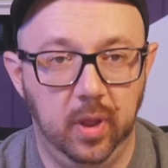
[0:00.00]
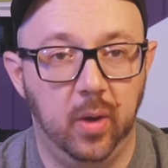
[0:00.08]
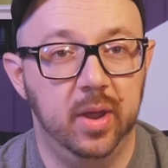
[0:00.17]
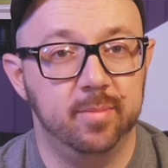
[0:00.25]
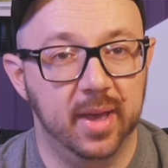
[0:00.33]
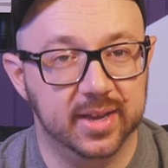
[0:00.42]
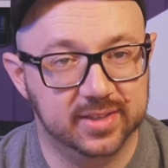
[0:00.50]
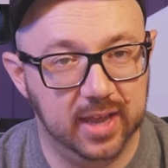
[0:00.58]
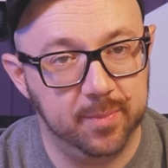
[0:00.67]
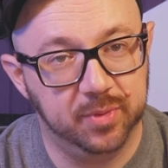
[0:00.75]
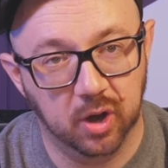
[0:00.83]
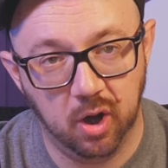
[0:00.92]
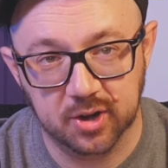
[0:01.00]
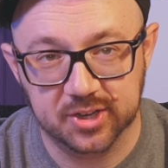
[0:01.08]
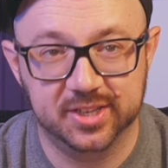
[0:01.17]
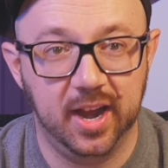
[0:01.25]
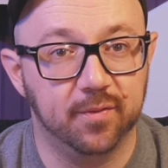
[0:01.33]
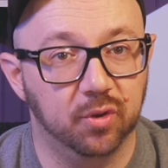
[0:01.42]
Now in Mixtape, there are
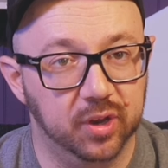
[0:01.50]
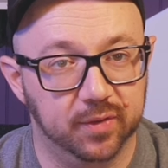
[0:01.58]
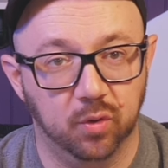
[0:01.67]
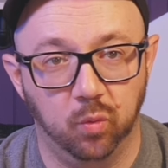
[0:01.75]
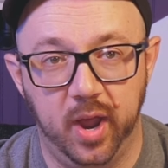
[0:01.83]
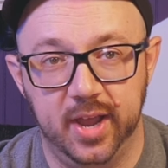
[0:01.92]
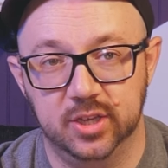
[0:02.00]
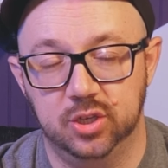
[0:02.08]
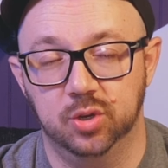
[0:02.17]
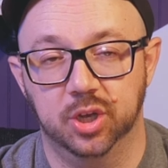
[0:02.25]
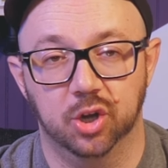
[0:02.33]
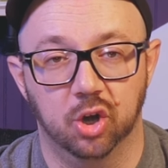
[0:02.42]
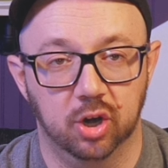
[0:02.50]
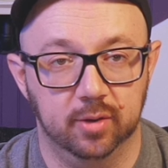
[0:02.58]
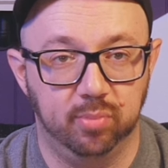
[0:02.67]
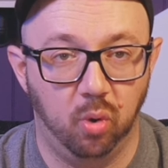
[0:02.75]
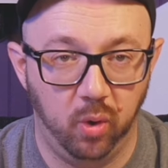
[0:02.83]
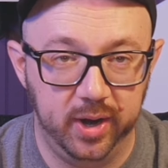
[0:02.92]
several different ways you can earn
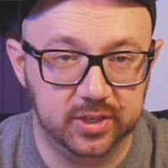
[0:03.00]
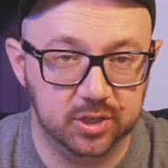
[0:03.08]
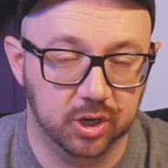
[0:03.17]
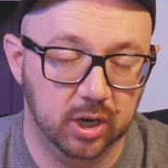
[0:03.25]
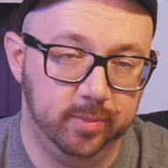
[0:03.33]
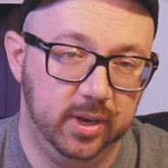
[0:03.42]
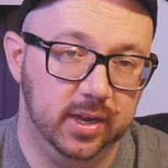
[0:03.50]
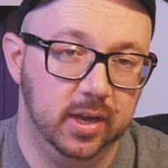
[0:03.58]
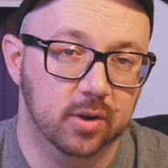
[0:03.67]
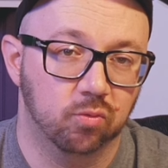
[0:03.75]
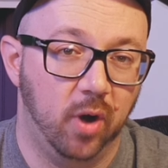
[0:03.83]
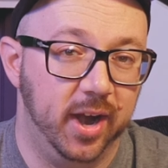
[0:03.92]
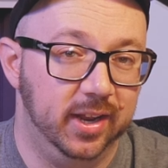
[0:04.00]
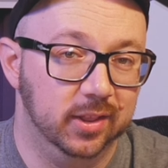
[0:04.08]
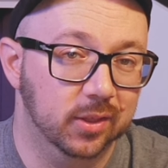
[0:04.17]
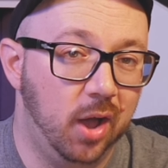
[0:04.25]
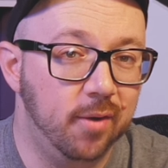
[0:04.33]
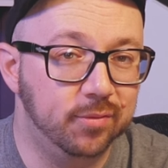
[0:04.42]
points. You're going to be
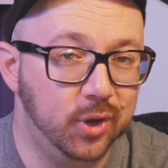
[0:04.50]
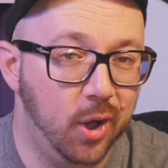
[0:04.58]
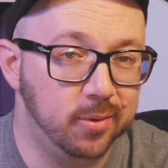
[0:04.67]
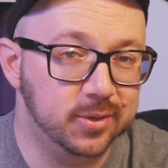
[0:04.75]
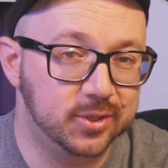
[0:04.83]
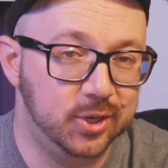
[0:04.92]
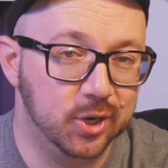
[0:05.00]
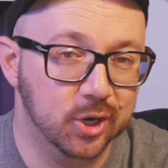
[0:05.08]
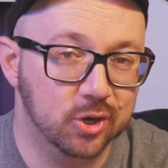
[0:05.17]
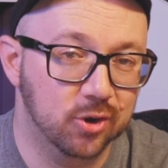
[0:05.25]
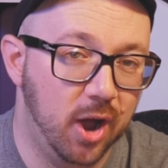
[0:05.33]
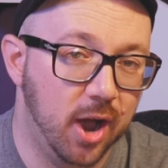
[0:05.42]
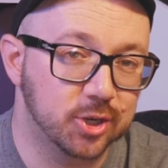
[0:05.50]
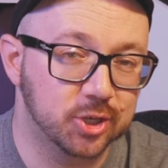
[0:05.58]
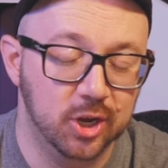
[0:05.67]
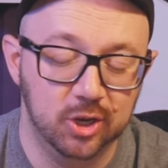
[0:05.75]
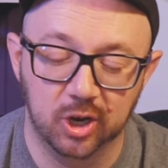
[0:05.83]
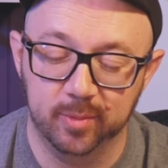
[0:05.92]
writing love notes to your crush.
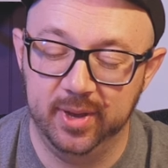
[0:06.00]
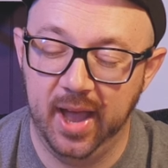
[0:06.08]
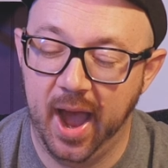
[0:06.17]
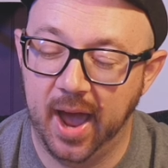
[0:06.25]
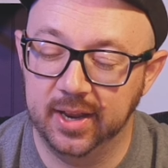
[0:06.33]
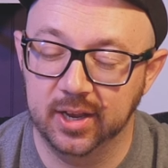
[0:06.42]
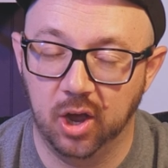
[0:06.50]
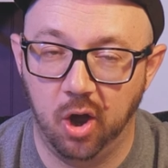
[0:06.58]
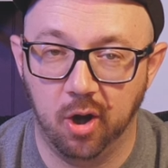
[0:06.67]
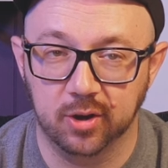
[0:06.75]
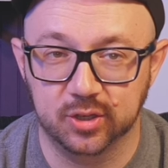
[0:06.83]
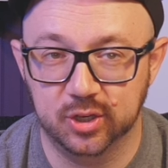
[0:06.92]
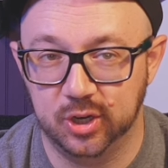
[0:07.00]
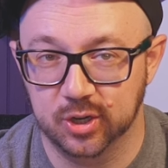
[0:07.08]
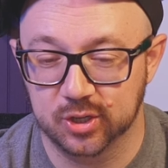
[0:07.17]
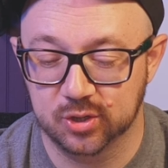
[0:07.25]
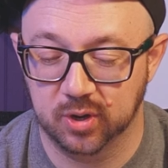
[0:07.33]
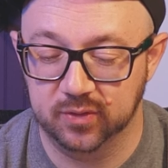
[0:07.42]
You're going to be adding cards to
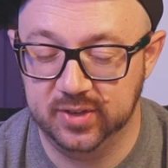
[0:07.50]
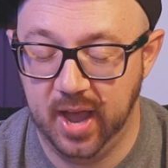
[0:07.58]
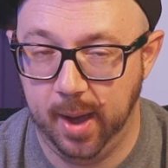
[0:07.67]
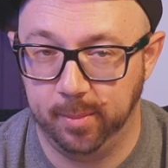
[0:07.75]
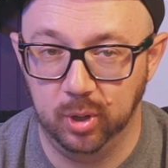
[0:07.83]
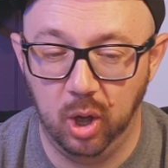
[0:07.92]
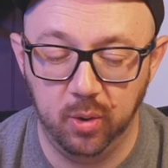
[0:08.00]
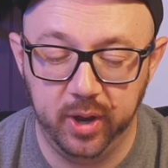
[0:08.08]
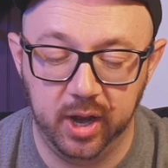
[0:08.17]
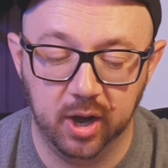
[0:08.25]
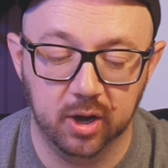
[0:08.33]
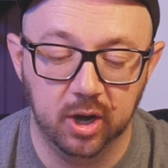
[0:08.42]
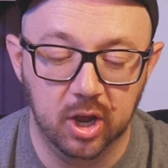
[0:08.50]
your sort of tableau here.